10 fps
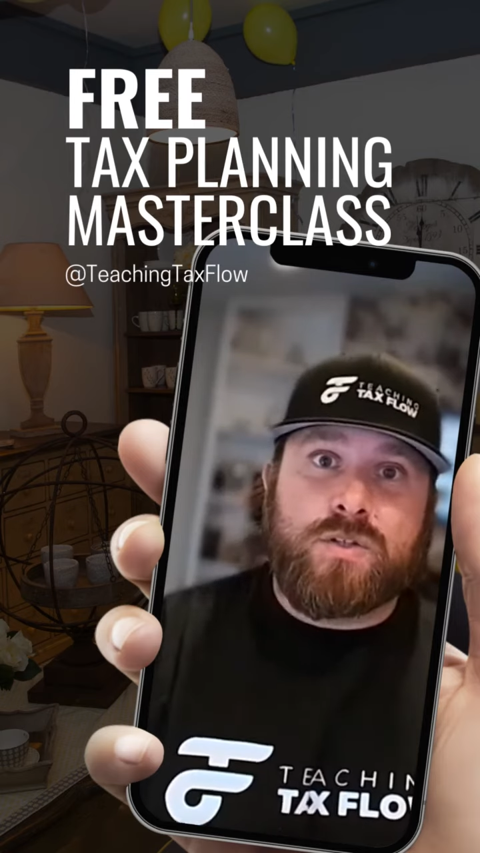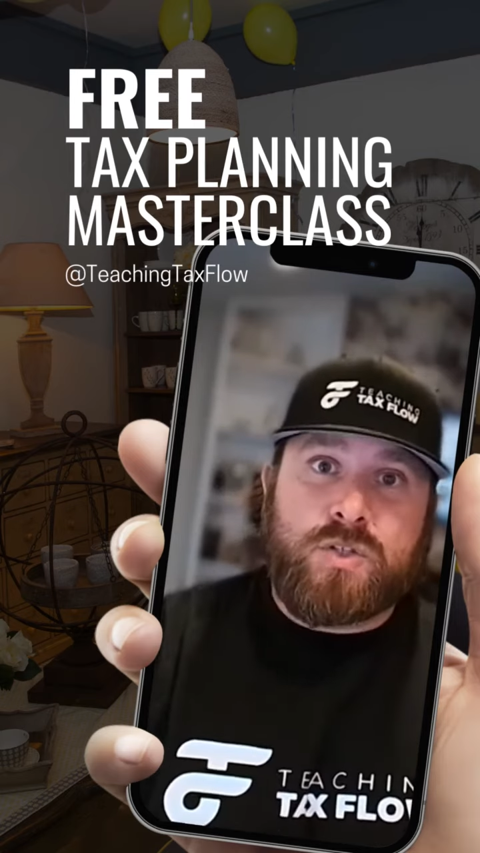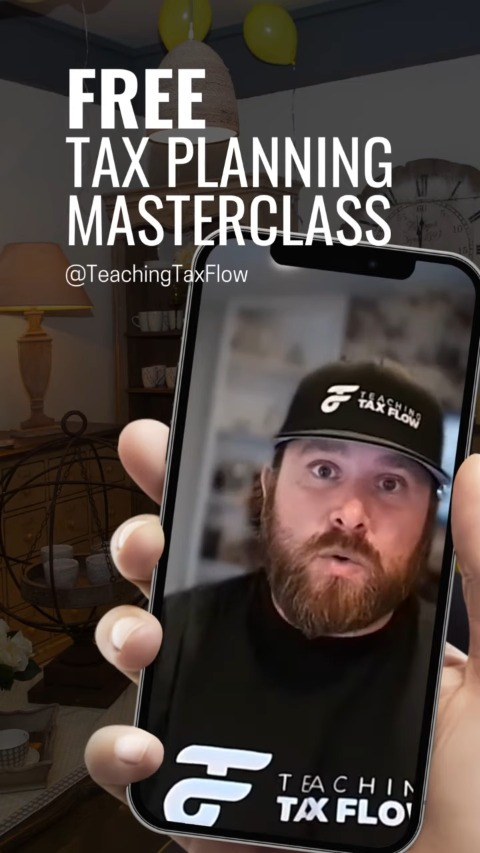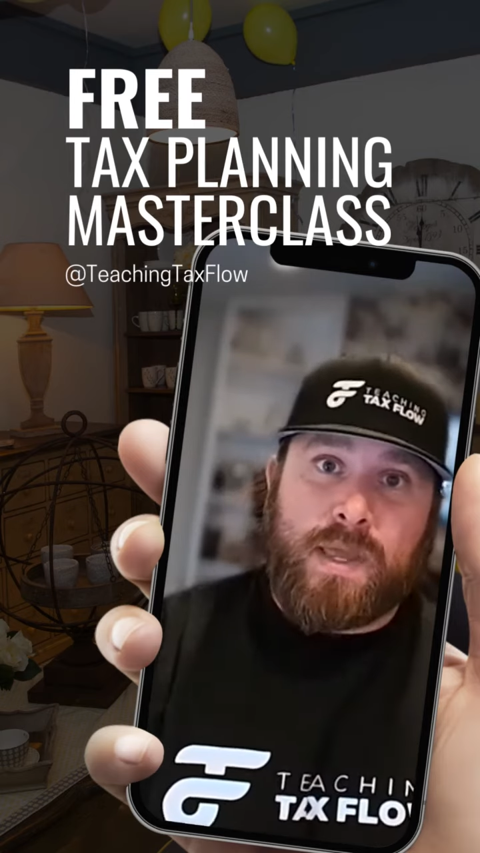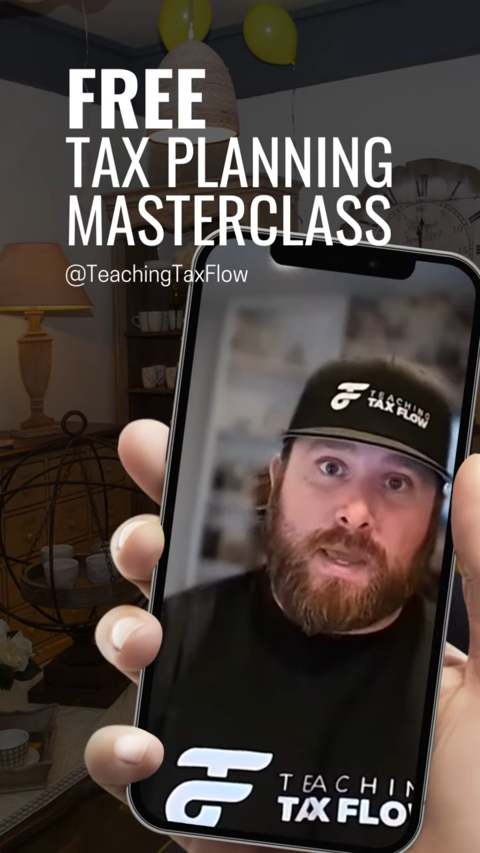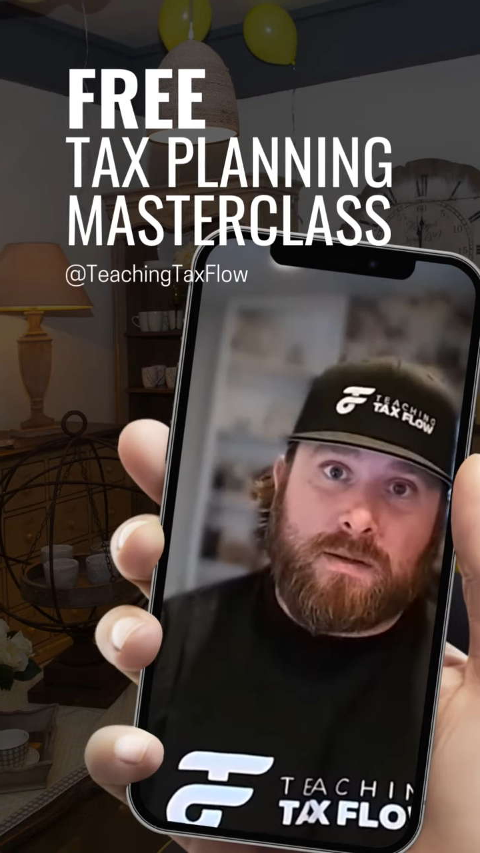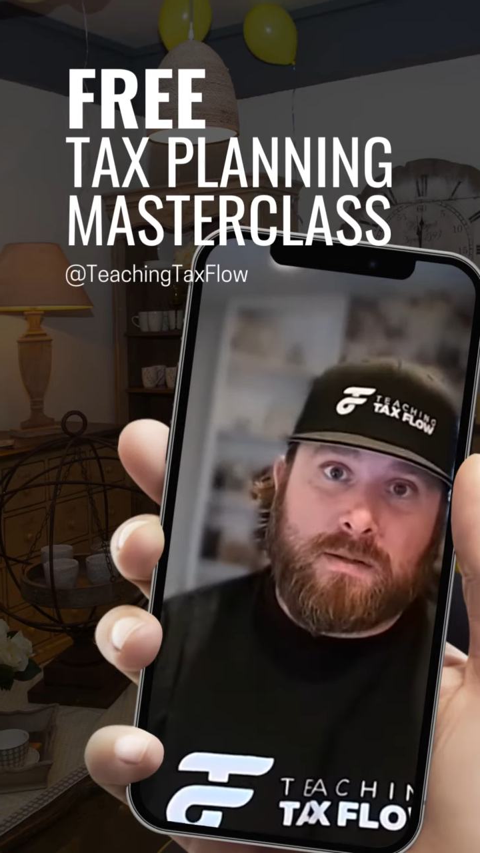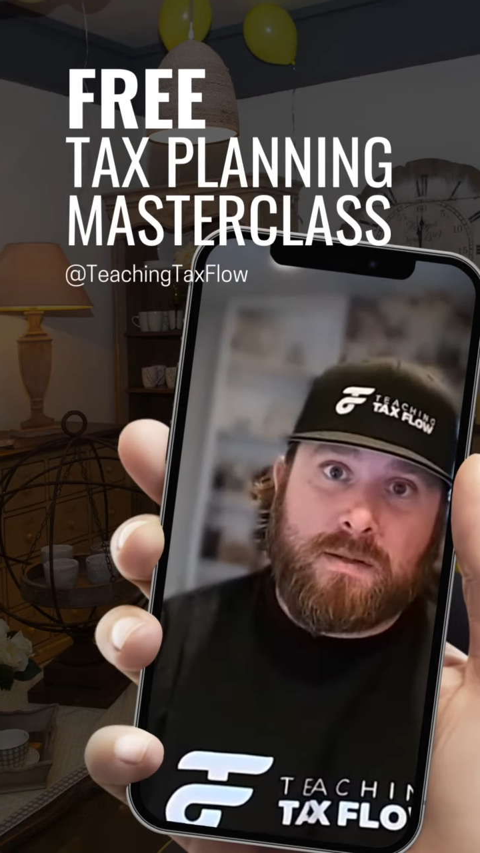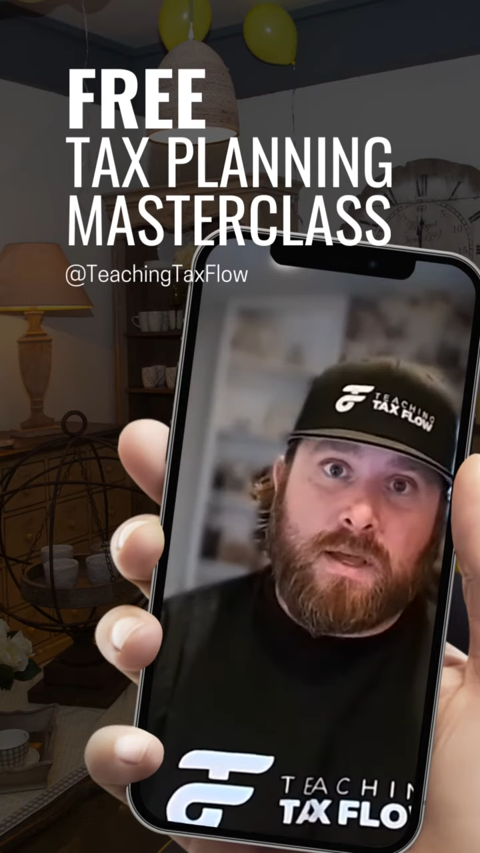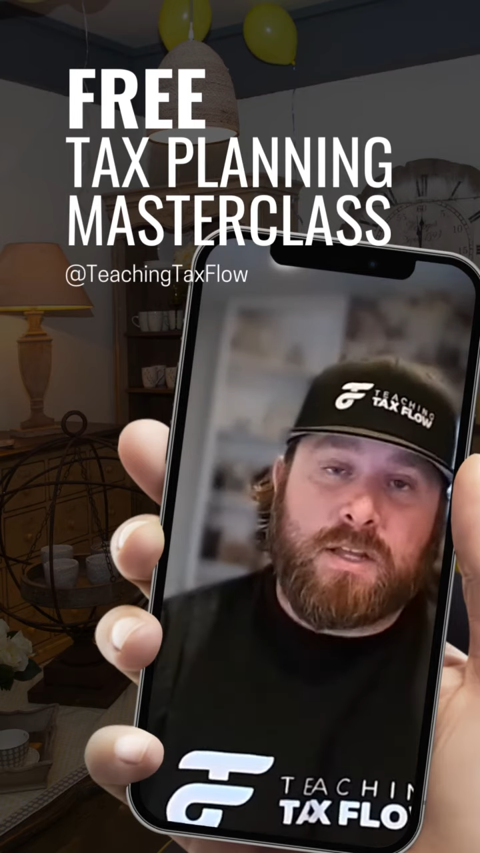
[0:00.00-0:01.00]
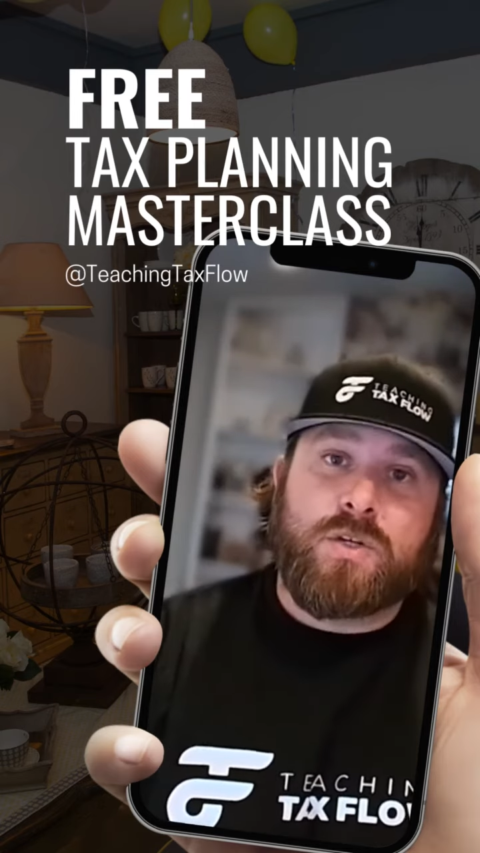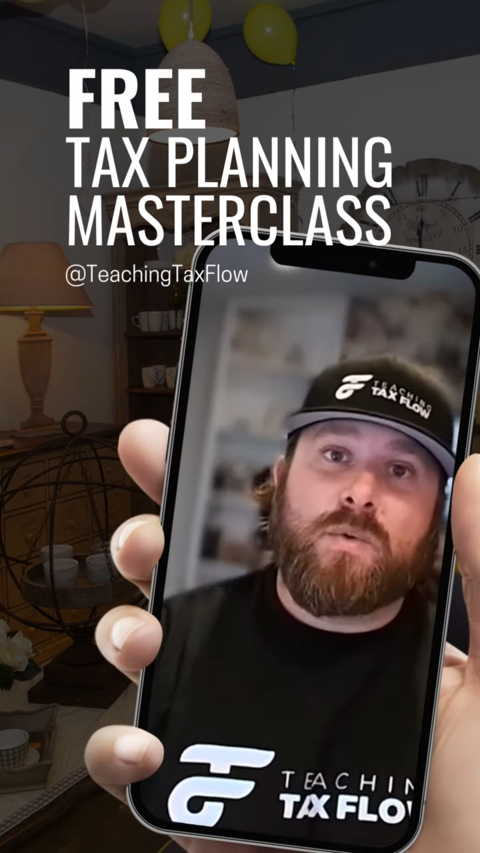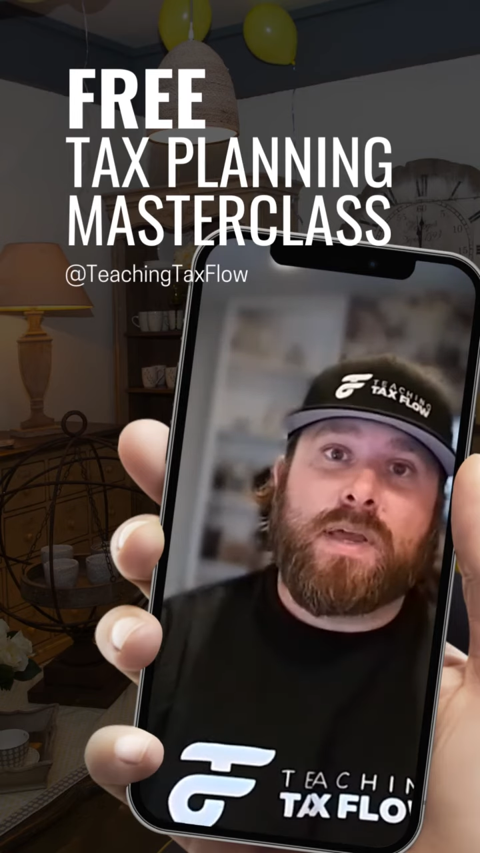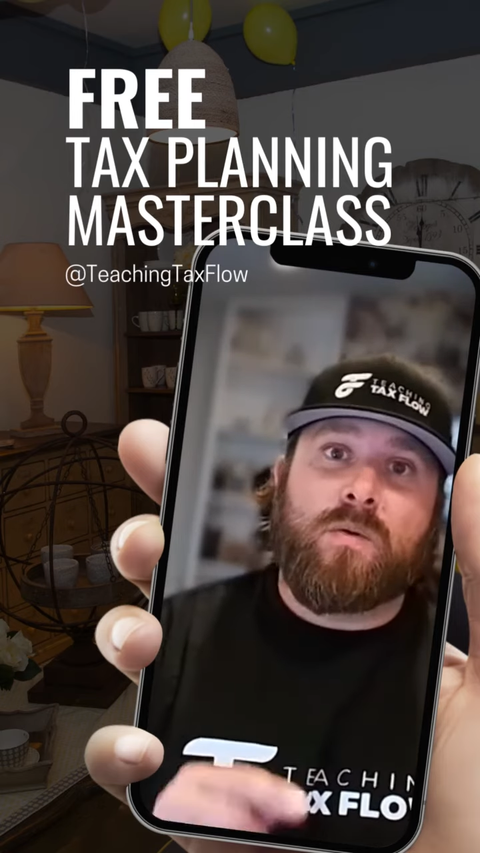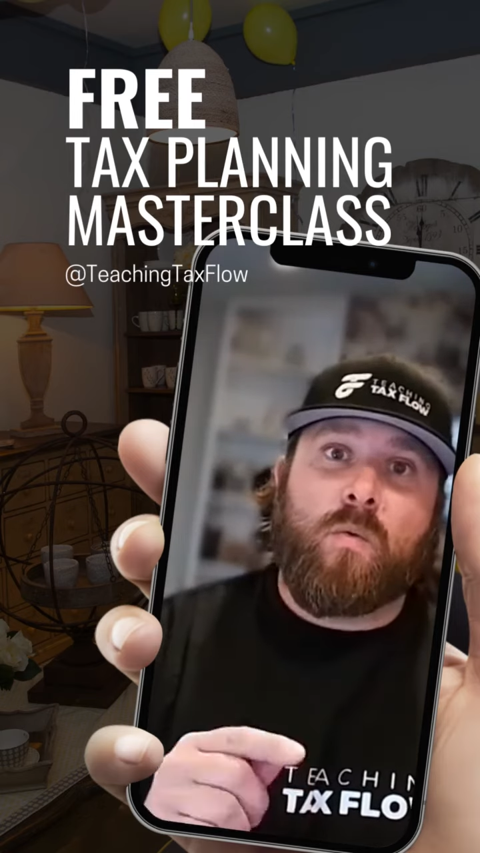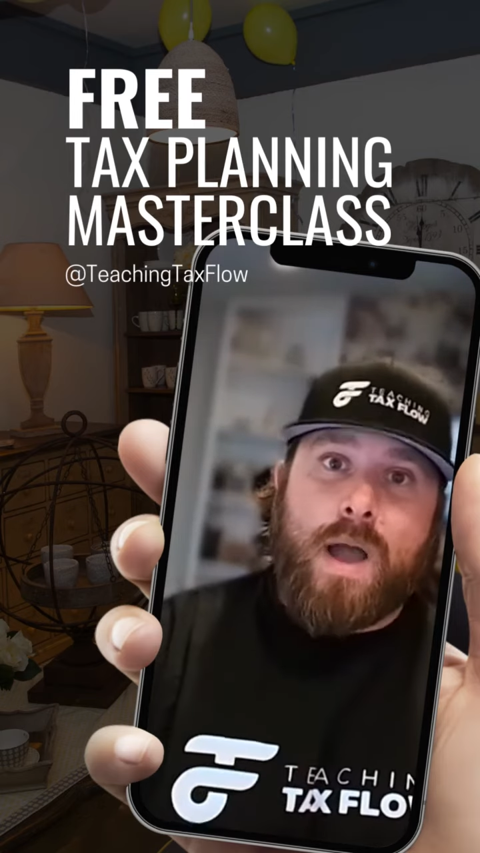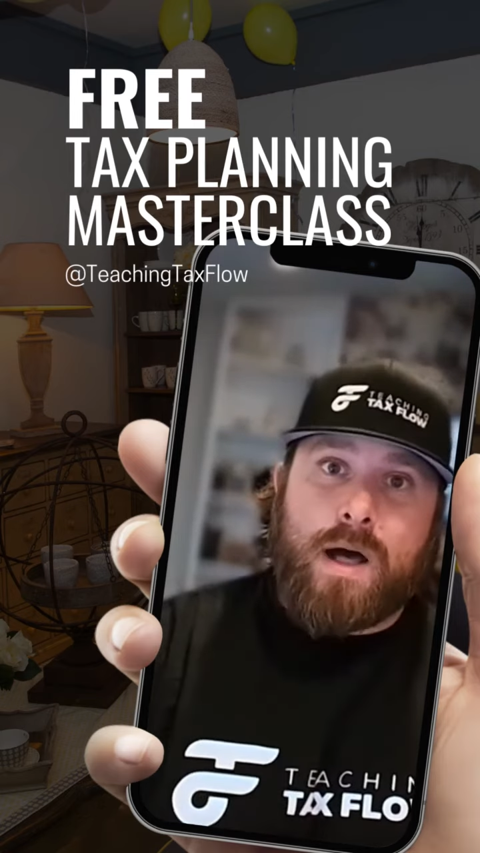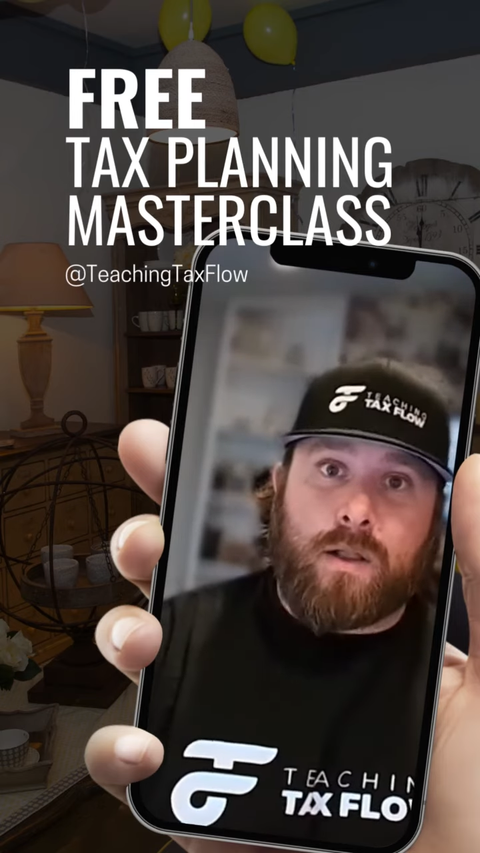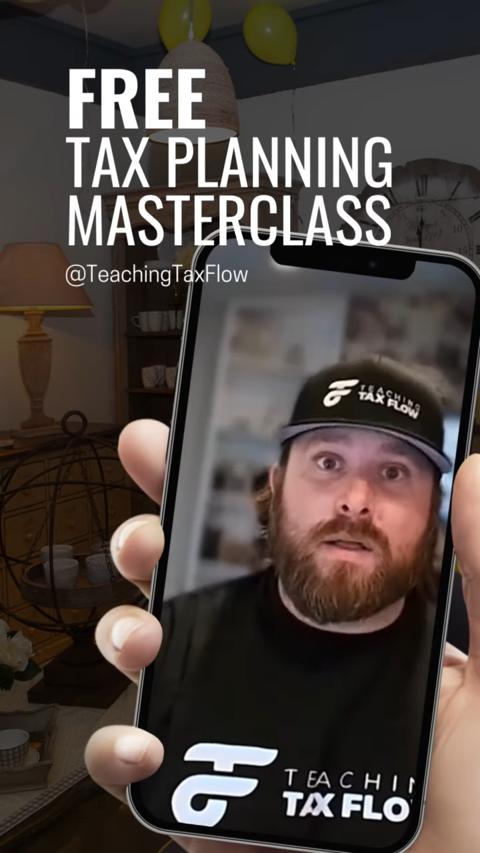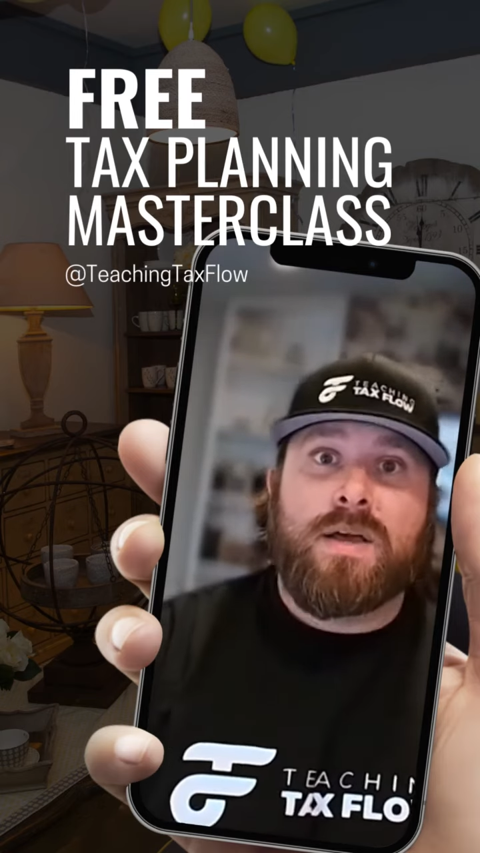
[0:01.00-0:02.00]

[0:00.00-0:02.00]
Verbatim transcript: doing it and doing it well.